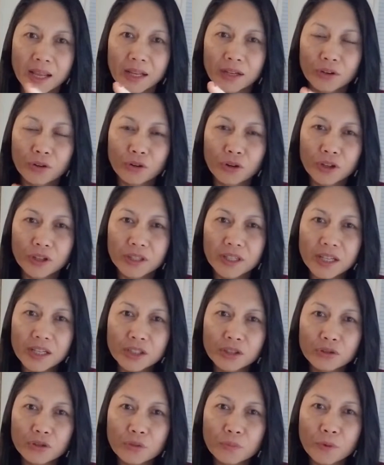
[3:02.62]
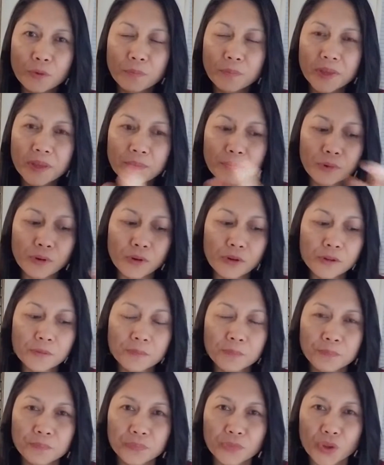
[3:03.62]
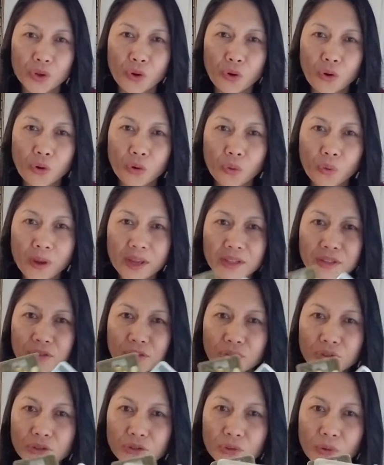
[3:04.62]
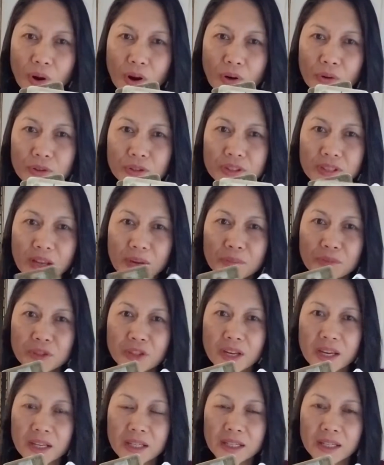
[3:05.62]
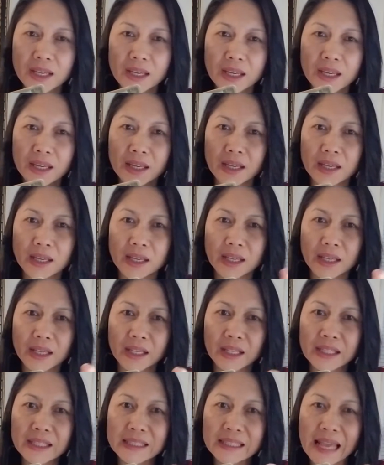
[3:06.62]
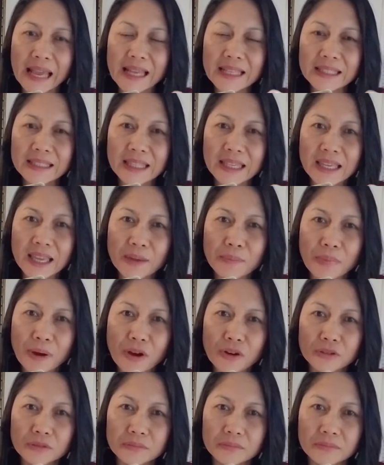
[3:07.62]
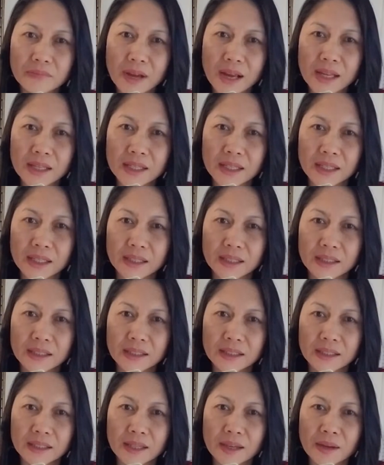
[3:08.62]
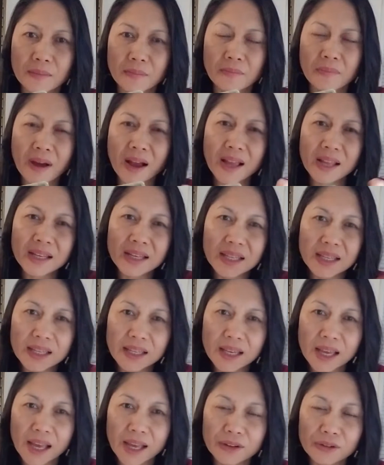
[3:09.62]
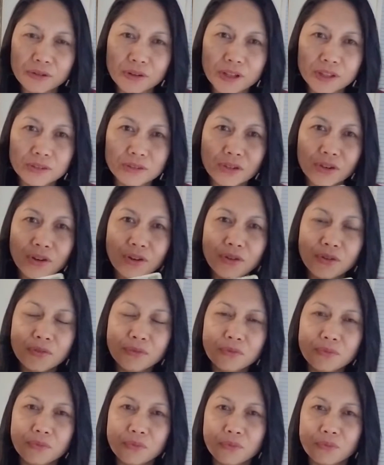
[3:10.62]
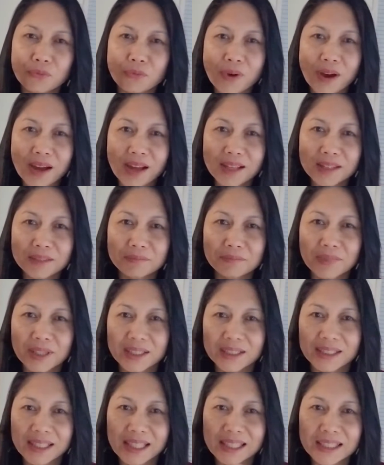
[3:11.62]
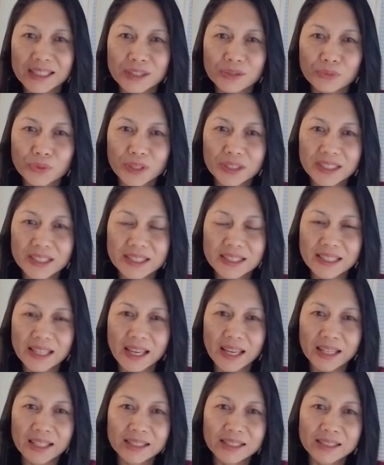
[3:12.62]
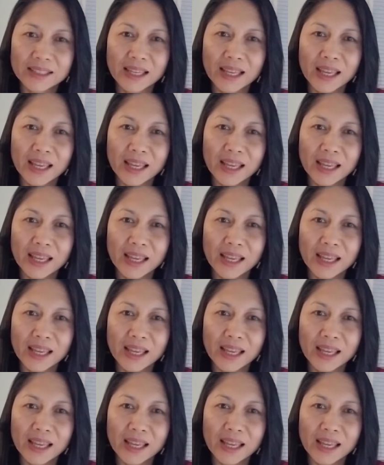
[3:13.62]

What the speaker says: This group of people who question to our subject is asking about money. Money, I do not know what, but that is what it says.